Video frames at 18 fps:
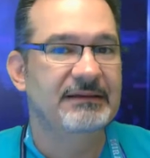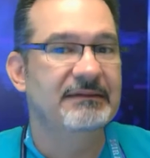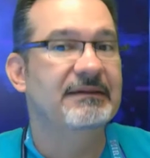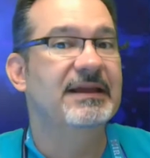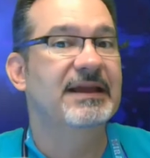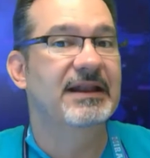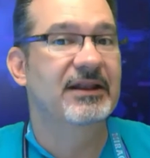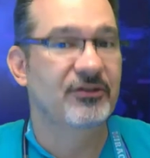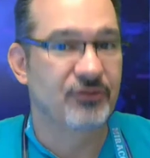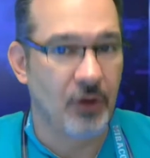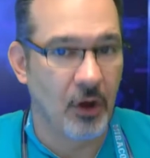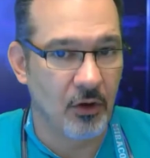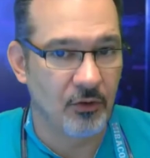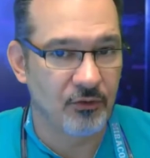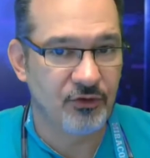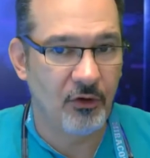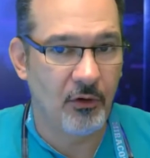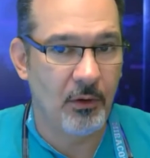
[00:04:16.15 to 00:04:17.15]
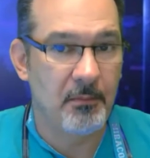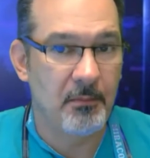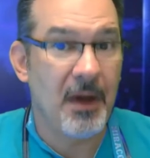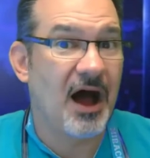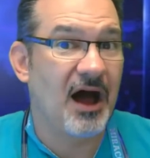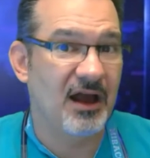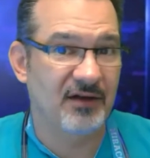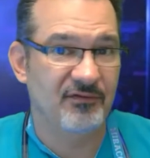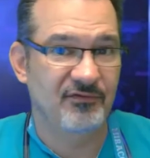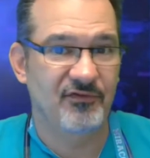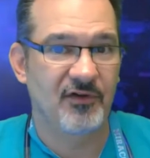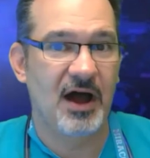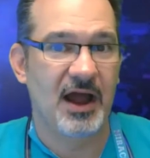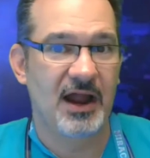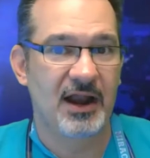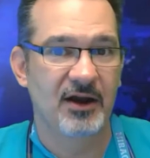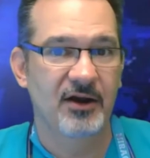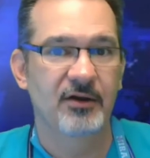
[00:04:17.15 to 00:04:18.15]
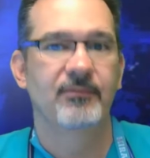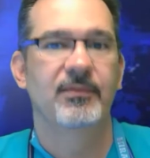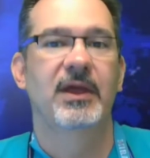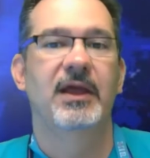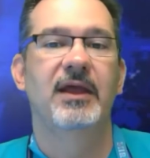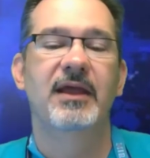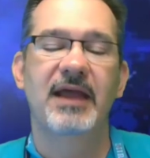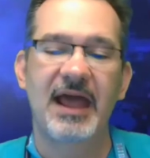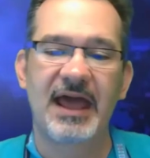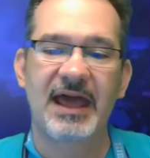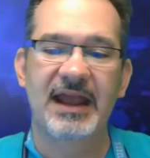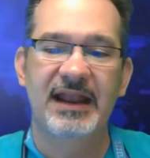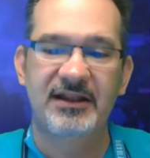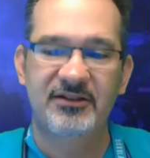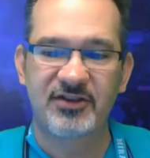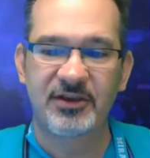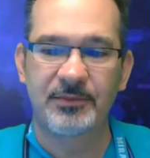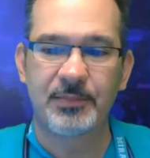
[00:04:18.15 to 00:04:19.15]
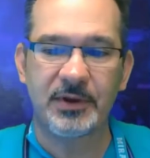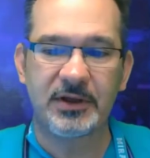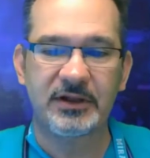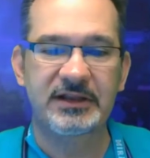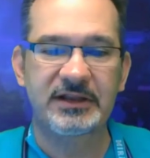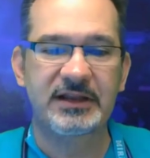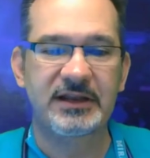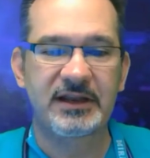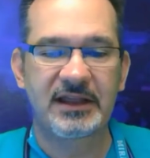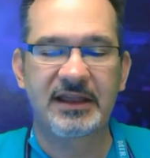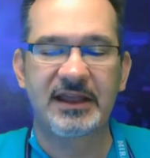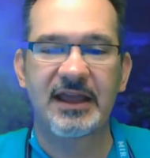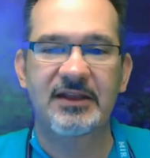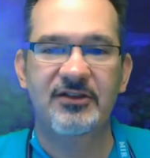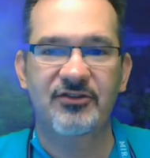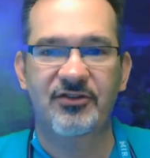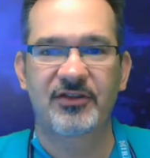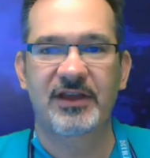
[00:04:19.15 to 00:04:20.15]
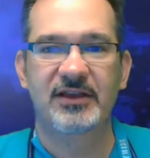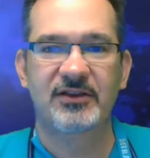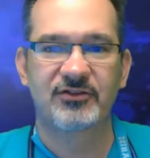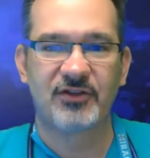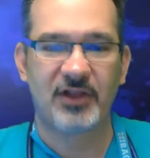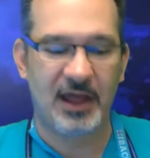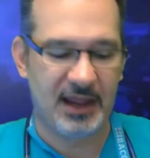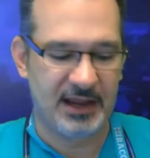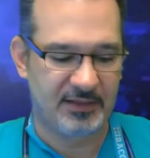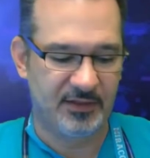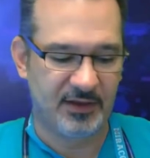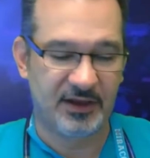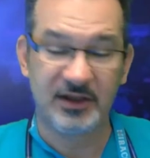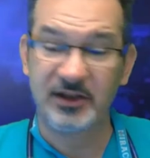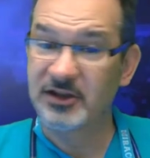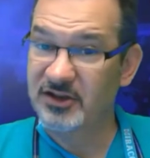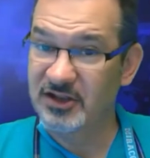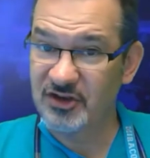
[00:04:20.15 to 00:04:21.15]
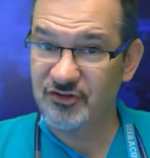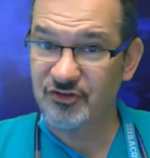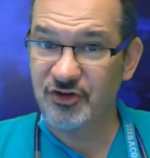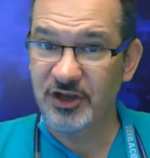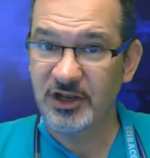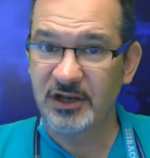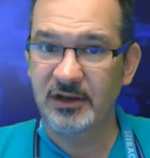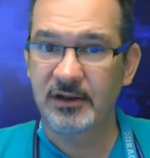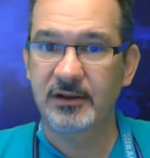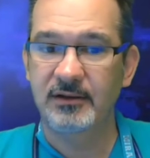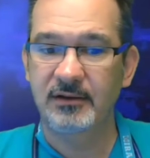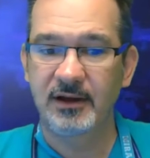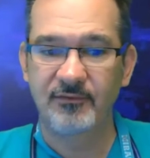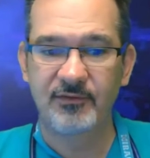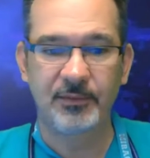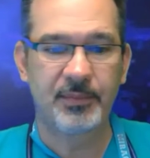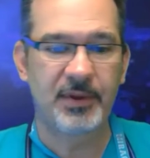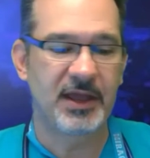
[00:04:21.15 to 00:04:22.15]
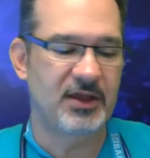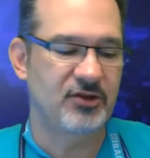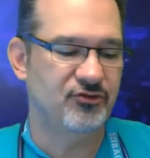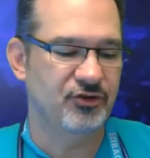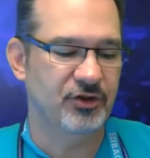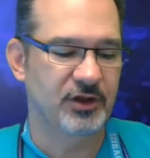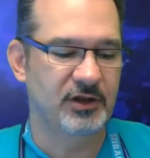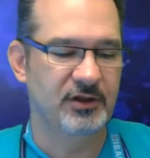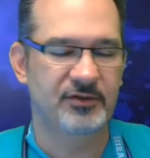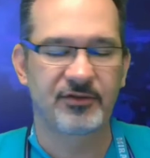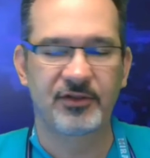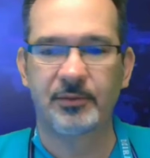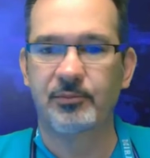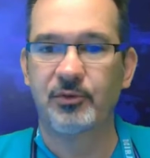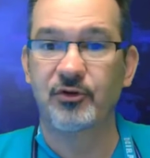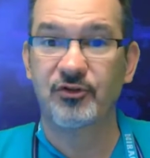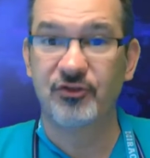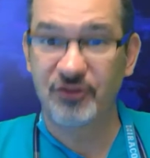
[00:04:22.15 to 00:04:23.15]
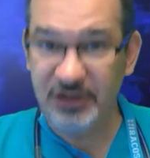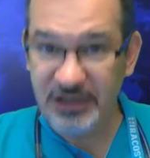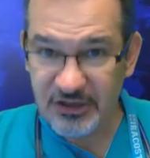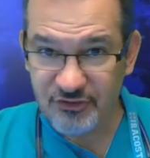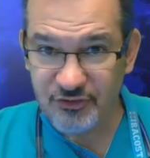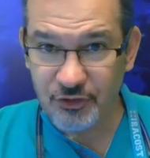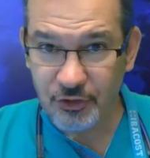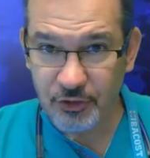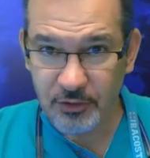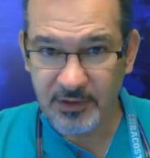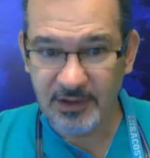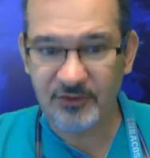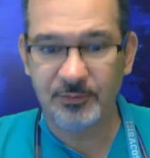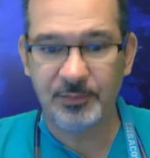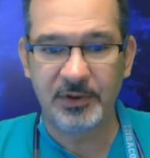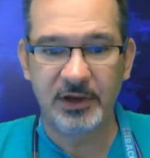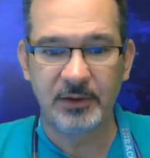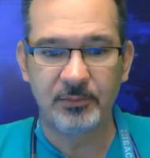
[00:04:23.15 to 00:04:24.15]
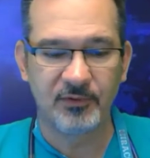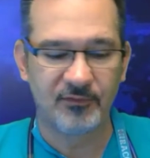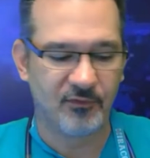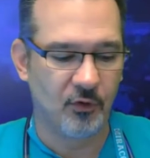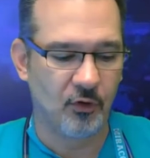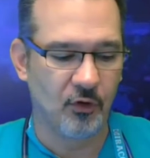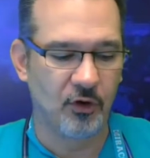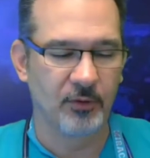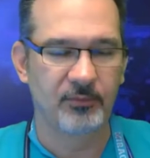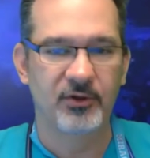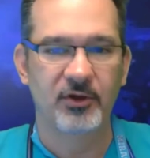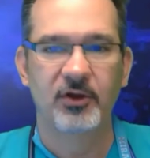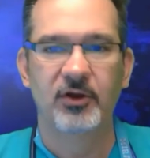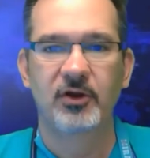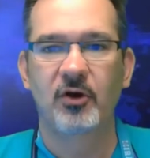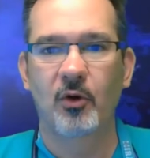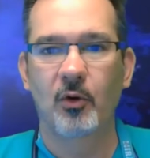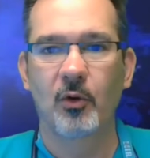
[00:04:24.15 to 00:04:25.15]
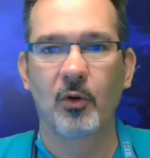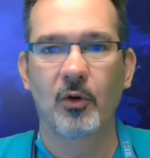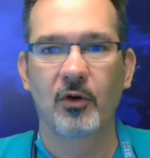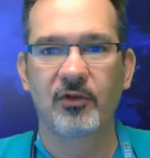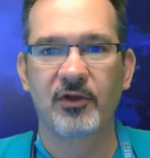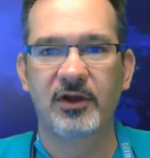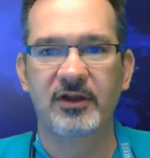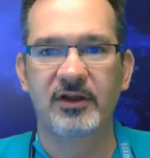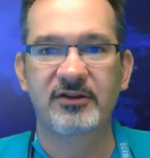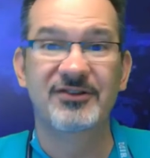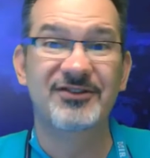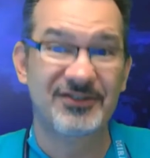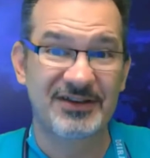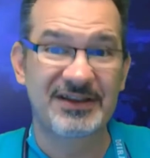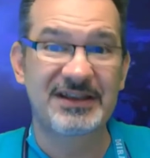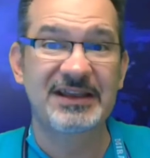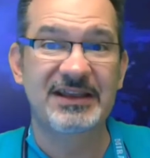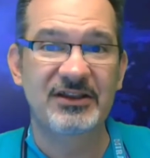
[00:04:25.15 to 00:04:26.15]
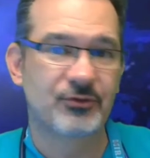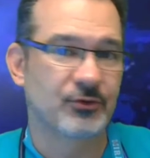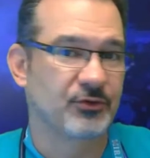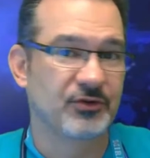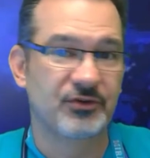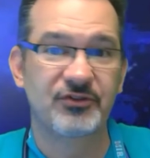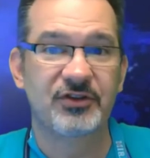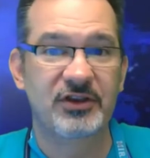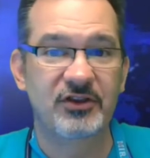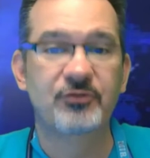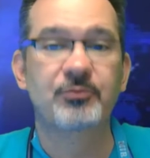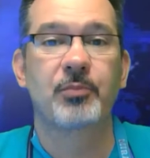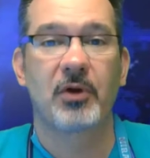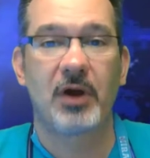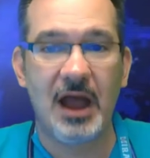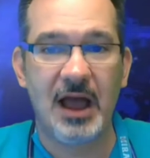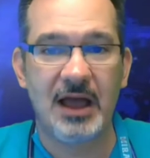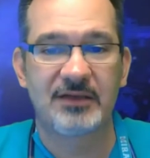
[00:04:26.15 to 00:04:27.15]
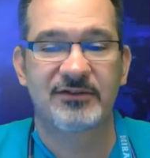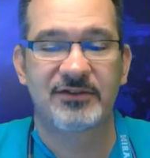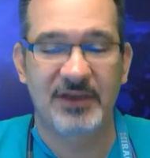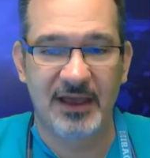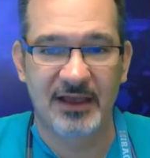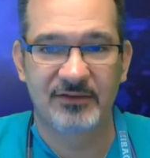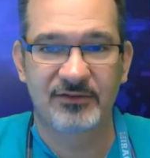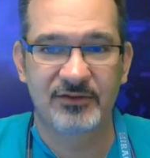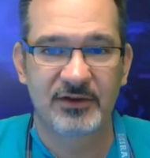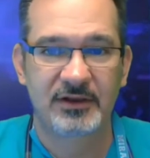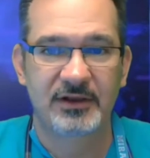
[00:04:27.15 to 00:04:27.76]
It is also a modifier, and it typically indicates things like the condition of the patient, the procedure that's being performed, or the disease or disease process